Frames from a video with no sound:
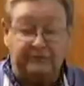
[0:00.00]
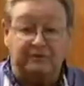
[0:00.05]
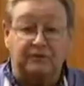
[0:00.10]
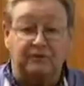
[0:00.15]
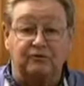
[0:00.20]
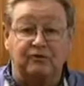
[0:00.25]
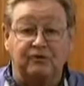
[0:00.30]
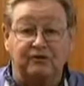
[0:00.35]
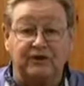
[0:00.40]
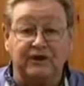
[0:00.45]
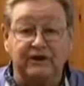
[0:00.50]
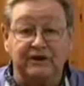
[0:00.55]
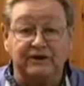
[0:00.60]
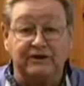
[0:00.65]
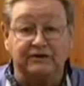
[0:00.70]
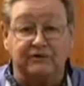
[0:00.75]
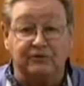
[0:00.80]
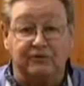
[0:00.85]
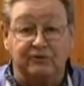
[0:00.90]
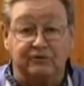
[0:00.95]
it for
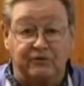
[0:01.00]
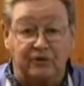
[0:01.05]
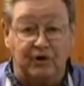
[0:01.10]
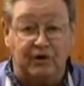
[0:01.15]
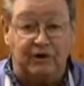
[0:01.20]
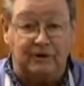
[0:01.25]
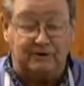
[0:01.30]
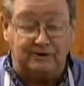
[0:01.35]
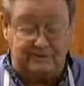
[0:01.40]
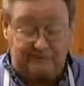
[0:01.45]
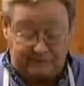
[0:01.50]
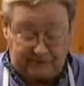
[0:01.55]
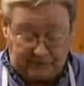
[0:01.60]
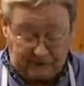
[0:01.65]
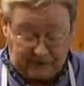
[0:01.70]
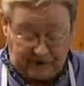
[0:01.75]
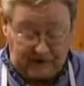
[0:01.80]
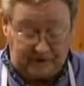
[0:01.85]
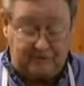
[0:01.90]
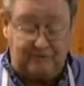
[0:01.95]
cheese, for chocolate,
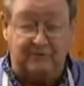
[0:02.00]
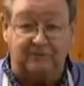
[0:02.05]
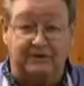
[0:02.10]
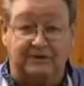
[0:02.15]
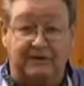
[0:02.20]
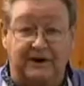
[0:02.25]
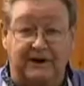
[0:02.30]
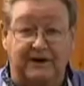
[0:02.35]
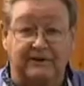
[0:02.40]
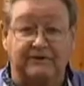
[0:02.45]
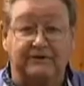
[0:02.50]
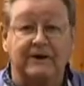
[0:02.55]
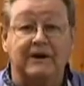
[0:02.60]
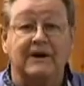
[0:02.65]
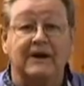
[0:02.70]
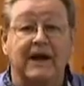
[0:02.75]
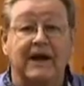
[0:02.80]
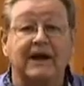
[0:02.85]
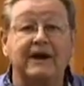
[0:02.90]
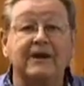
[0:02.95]
for hard-cooked eggs,
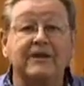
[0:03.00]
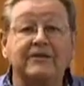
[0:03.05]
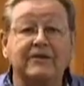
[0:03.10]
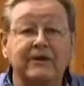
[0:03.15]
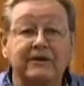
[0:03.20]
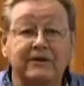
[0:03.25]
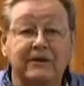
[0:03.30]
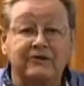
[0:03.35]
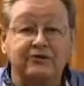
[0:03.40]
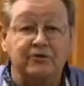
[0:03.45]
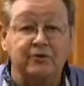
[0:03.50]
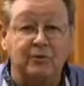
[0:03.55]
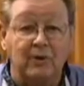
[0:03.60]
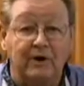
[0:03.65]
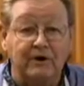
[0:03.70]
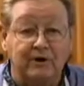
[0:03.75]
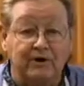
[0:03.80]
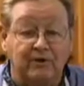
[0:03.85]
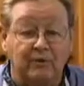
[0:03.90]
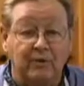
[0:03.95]
anything that you
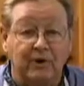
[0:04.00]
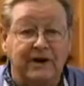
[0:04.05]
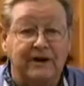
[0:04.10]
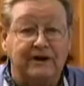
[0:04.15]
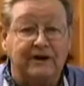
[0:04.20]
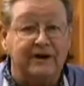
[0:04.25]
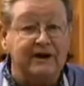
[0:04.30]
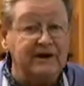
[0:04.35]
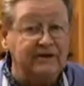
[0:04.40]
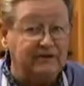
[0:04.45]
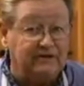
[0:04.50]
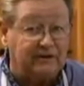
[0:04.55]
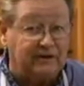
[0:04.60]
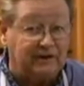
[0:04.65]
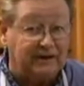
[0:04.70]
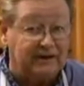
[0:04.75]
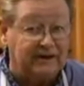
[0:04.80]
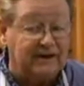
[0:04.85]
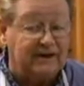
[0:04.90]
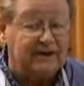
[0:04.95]
want to grate
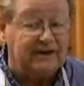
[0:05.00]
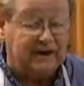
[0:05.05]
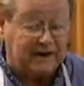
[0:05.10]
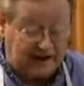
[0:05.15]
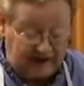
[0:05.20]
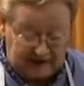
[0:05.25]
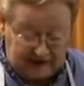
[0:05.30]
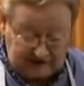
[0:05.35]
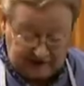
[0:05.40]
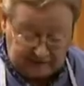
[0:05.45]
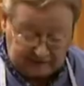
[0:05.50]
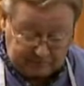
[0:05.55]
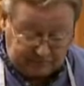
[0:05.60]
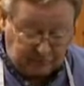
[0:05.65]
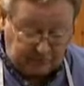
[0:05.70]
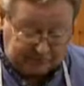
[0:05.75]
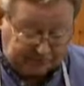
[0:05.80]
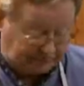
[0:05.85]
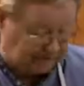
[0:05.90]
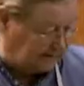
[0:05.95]
easily and
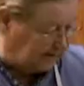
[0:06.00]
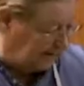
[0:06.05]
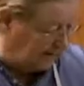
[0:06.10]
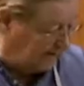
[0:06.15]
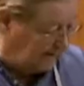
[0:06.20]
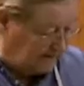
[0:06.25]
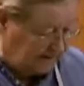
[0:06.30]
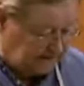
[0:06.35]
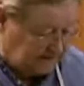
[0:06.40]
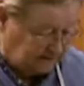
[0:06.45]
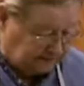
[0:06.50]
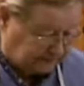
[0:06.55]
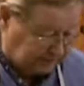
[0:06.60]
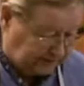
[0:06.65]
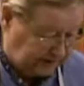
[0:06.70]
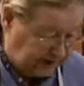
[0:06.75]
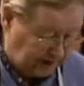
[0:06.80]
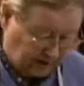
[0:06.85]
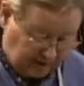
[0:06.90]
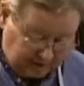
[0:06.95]
perfectly. So
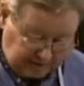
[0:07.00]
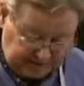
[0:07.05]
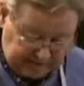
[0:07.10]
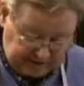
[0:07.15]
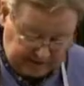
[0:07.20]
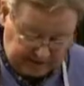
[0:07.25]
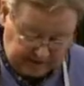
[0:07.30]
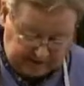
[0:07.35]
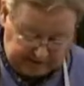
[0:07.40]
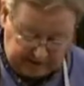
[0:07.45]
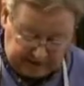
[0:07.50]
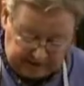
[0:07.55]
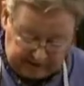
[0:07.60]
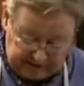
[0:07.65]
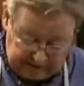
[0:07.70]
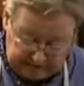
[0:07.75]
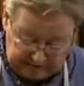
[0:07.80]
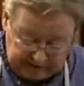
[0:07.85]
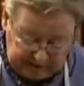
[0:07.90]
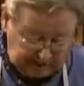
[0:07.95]
now, I've got
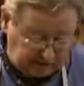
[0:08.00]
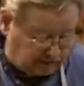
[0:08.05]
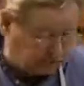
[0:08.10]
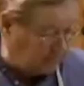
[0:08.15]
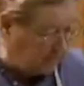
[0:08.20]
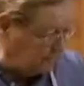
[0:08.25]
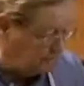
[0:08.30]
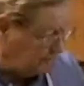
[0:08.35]
nutmeg, cream